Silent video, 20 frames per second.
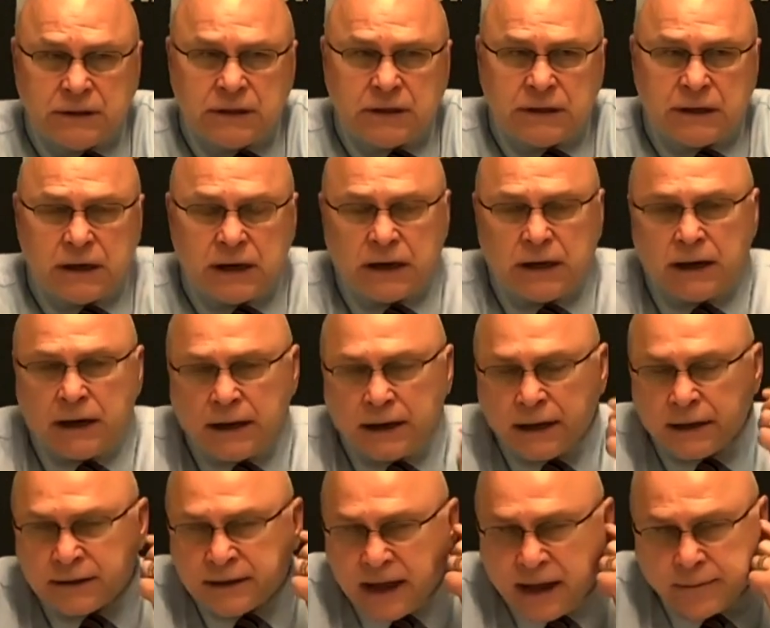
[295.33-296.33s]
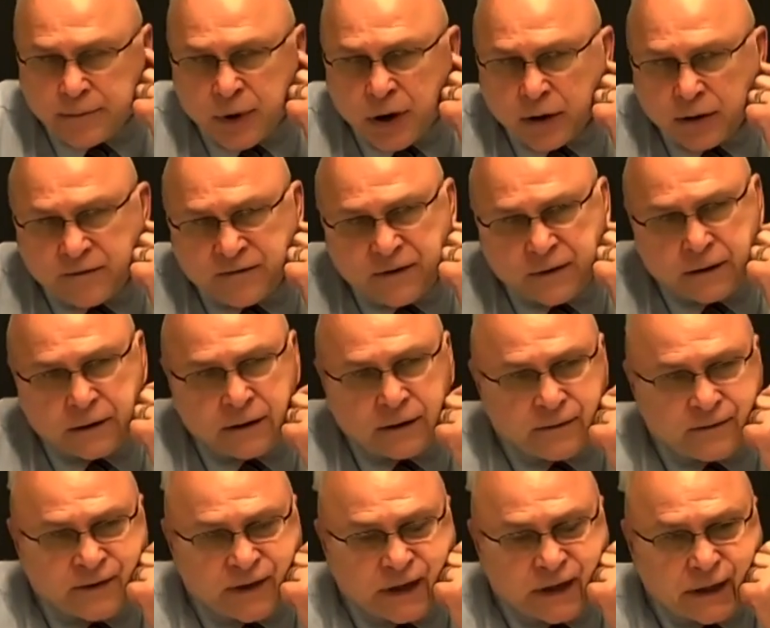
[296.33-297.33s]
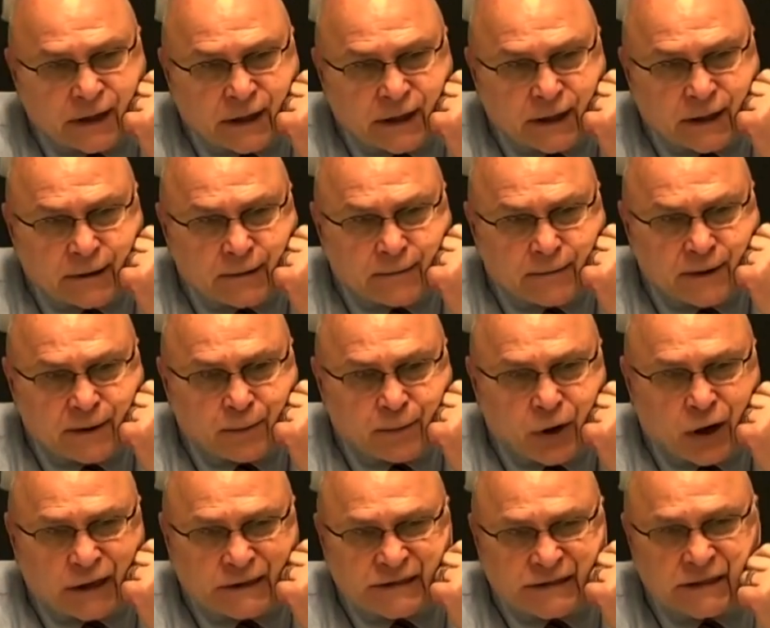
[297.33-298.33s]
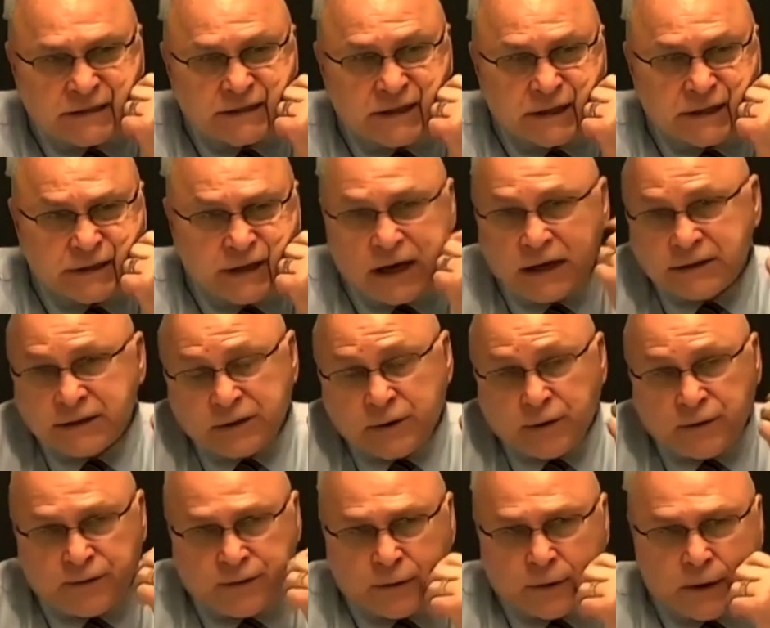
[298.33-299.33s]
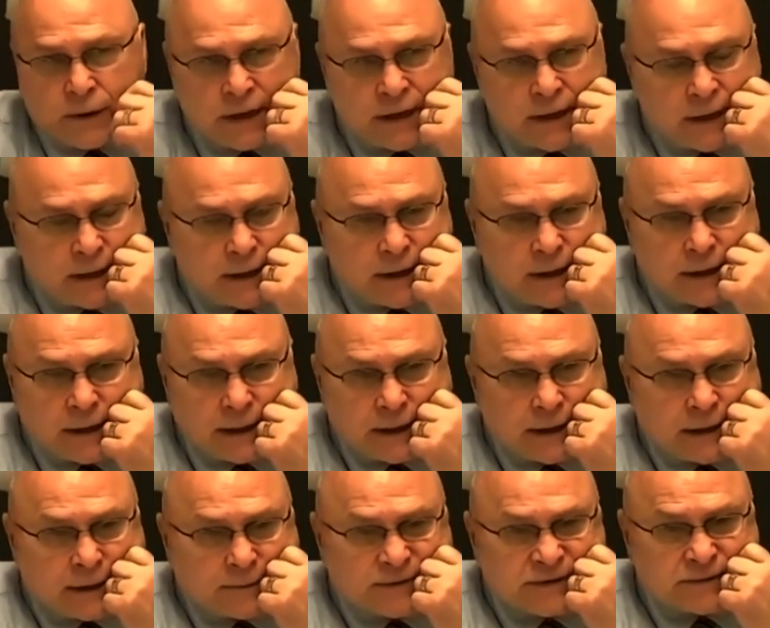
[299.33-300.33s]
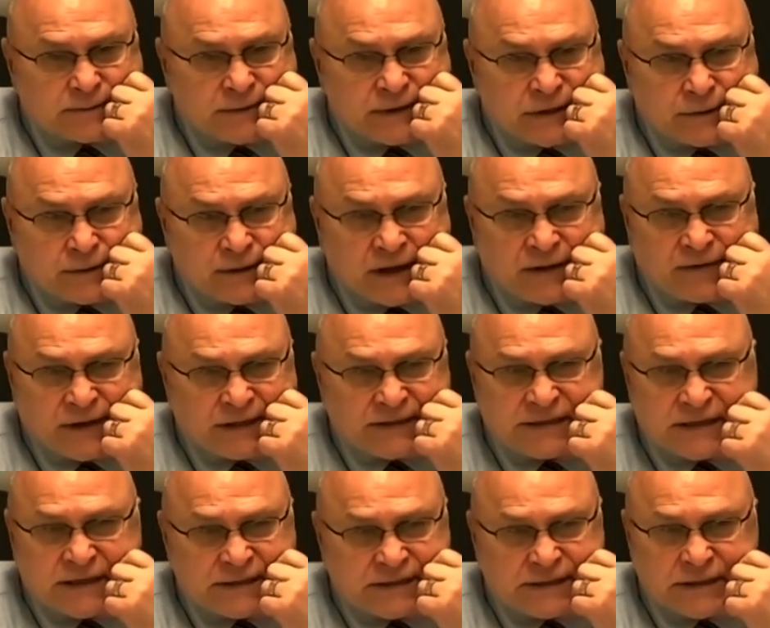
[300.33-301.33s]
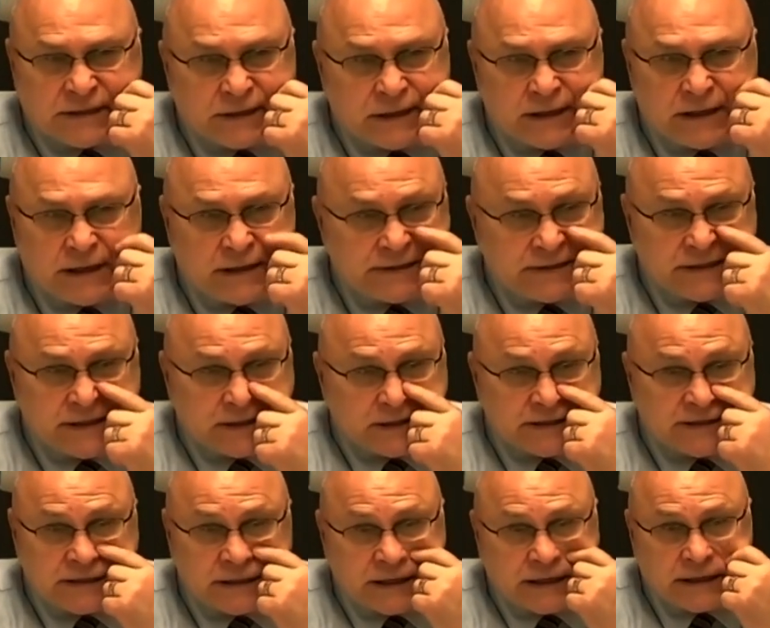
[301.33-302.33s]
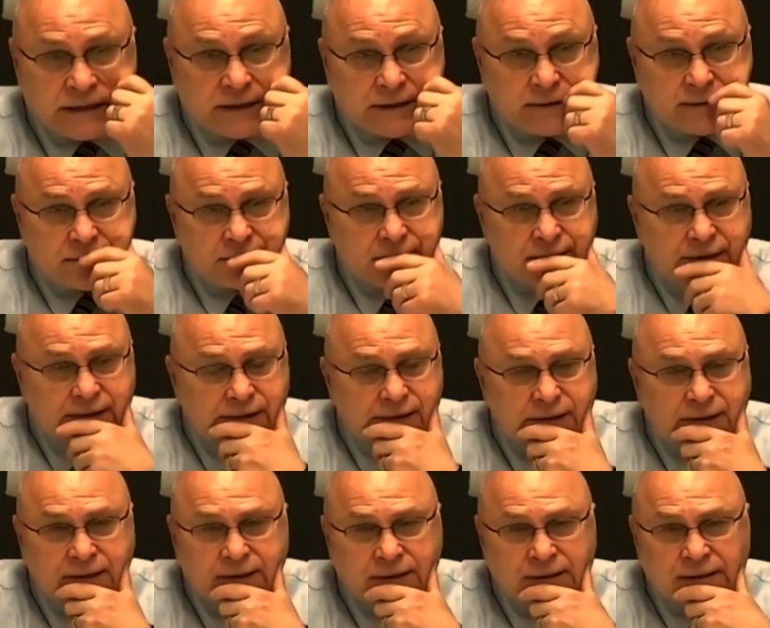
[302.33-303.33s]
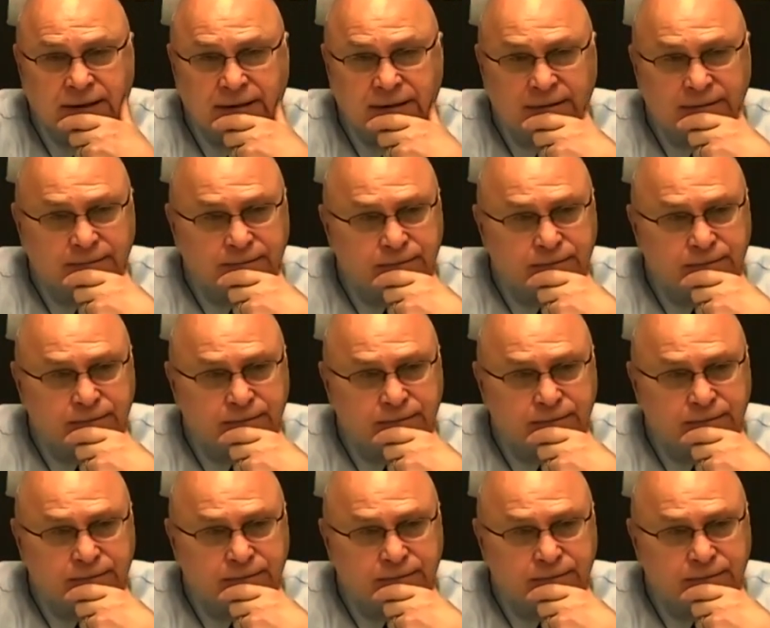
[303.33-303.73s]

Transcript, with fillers: uh, i like that part of, of the uh, the process that you had to go through um, you know nothing's easy, easy in this league um,